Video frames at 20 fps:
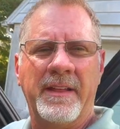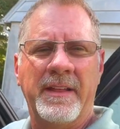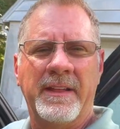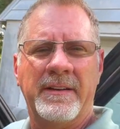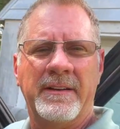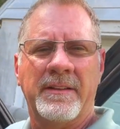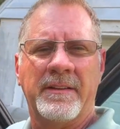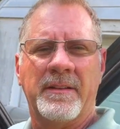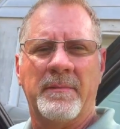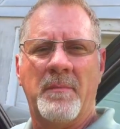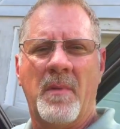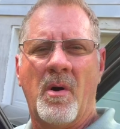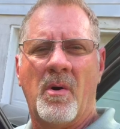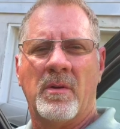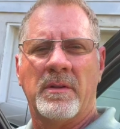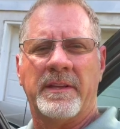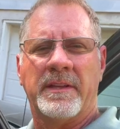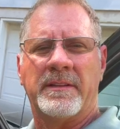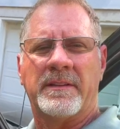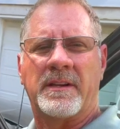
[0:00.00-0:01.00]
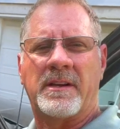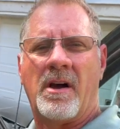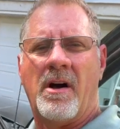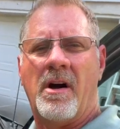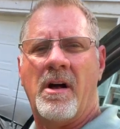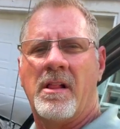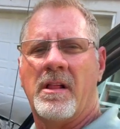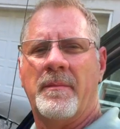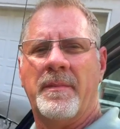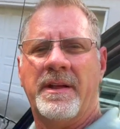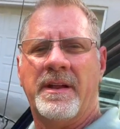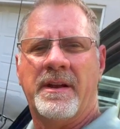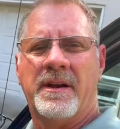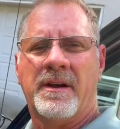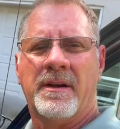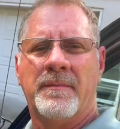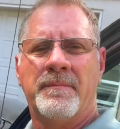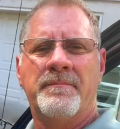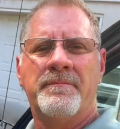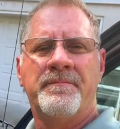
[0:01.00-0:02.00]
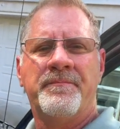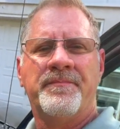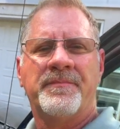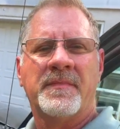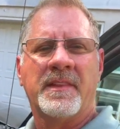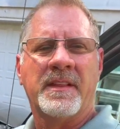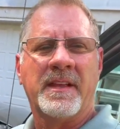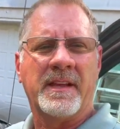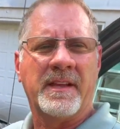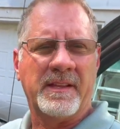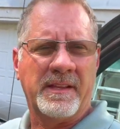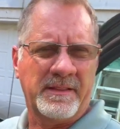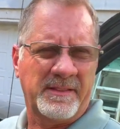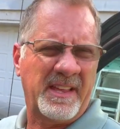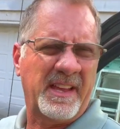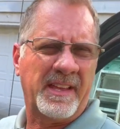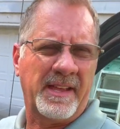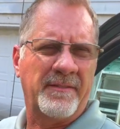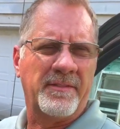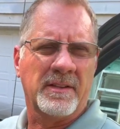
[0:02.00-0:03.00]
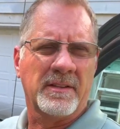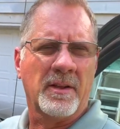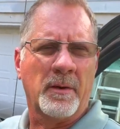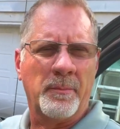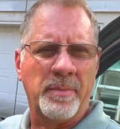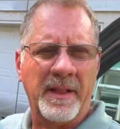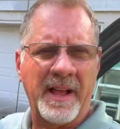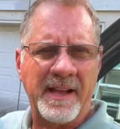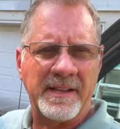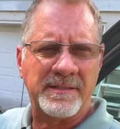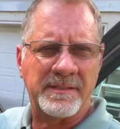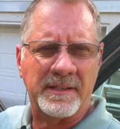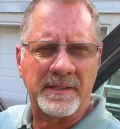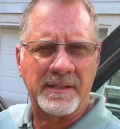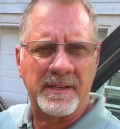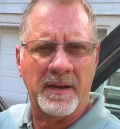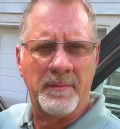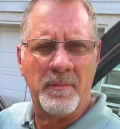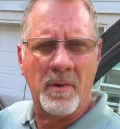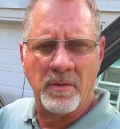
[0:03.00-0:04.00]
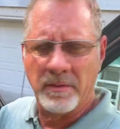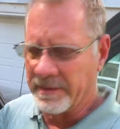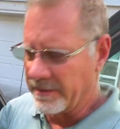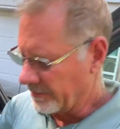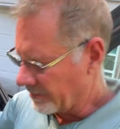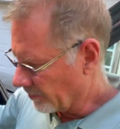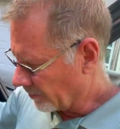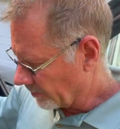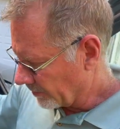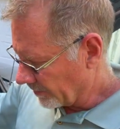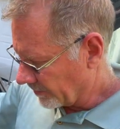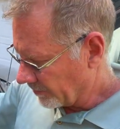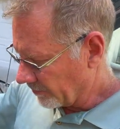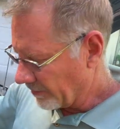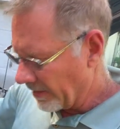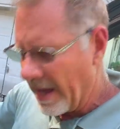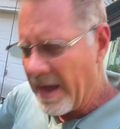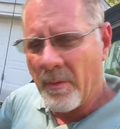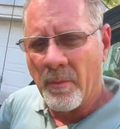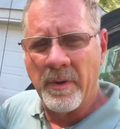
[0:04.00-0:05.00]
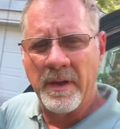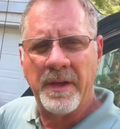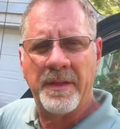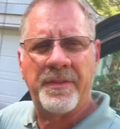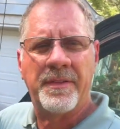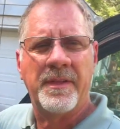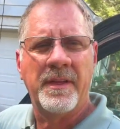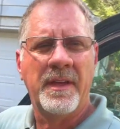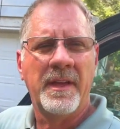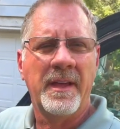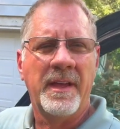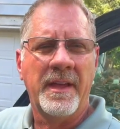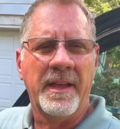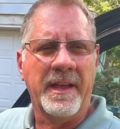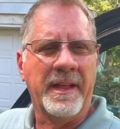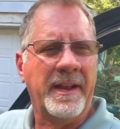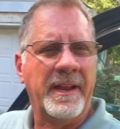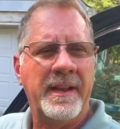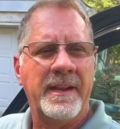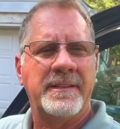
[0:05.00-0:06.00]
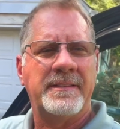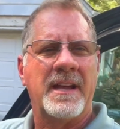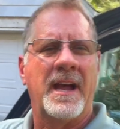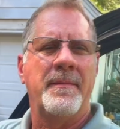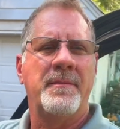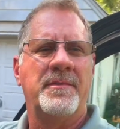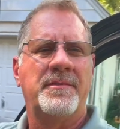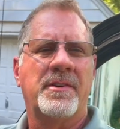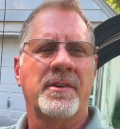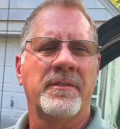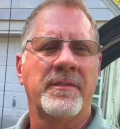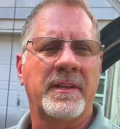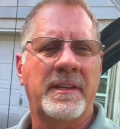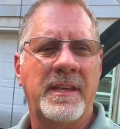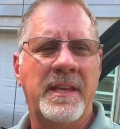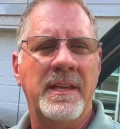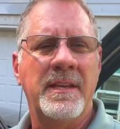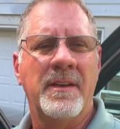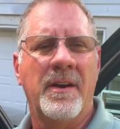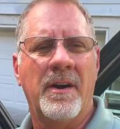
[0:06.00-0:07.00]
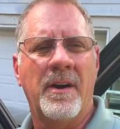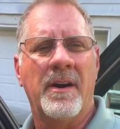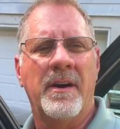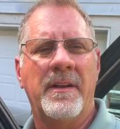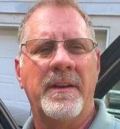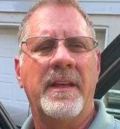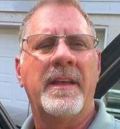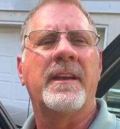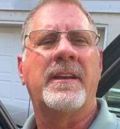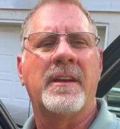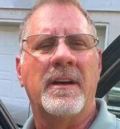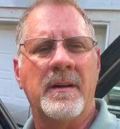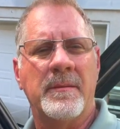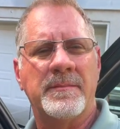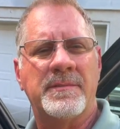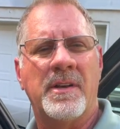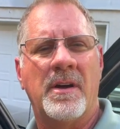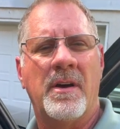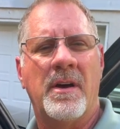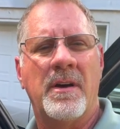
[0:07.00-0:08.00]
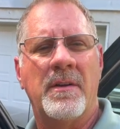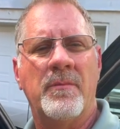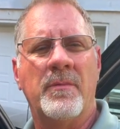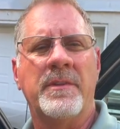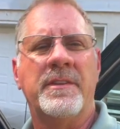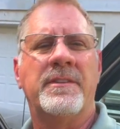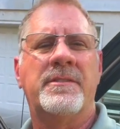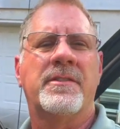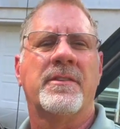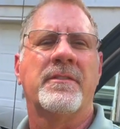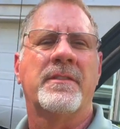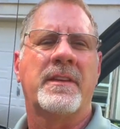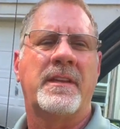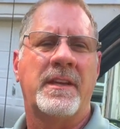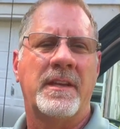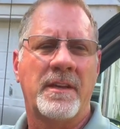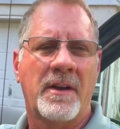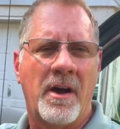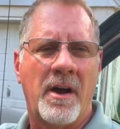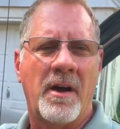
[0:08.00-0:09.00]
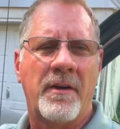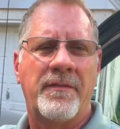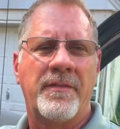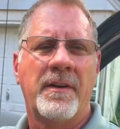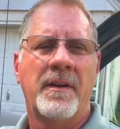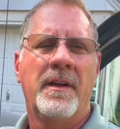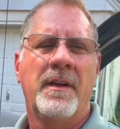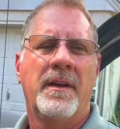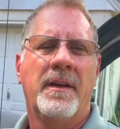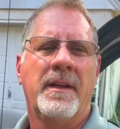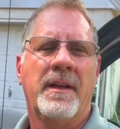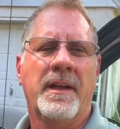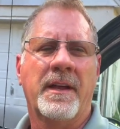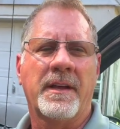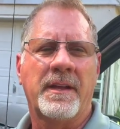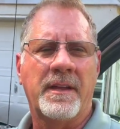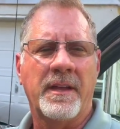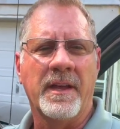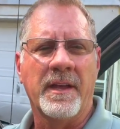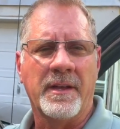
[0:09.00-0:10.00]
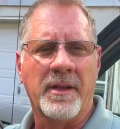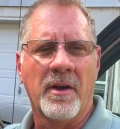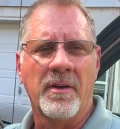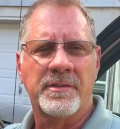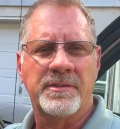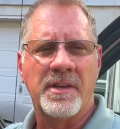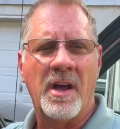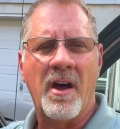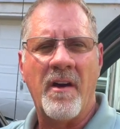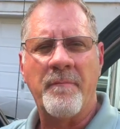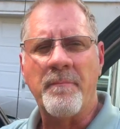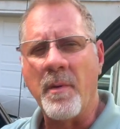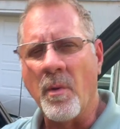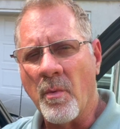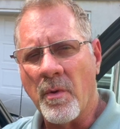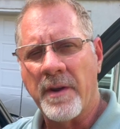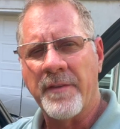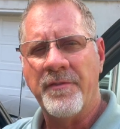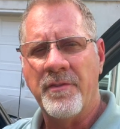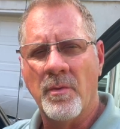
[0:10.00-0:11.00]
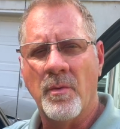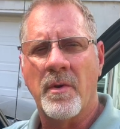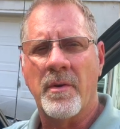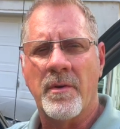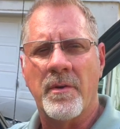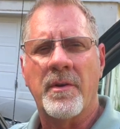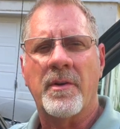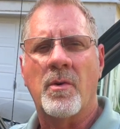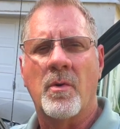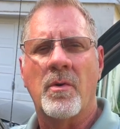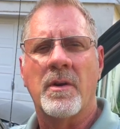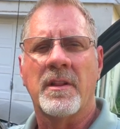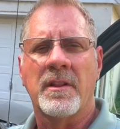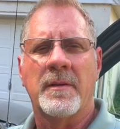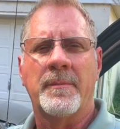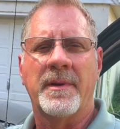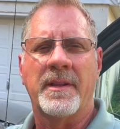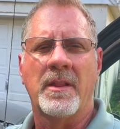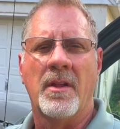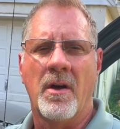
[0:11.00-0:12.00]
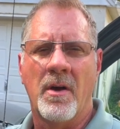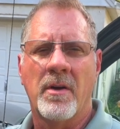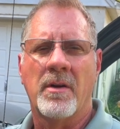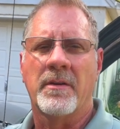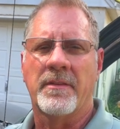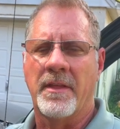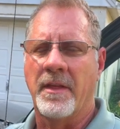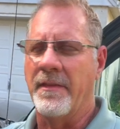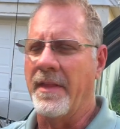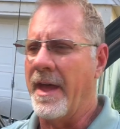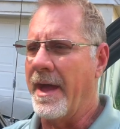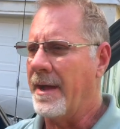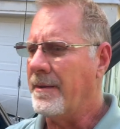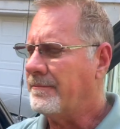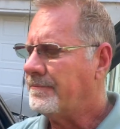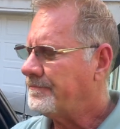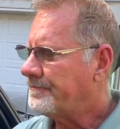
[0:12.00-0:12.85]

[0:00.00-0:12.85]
into the molding, the column here. They give you a little plastic molding tool to do that with. And anytime you turn the key on, it comes on. When you turn the key off, it goes off. But what if you want to record a little bit longer than that?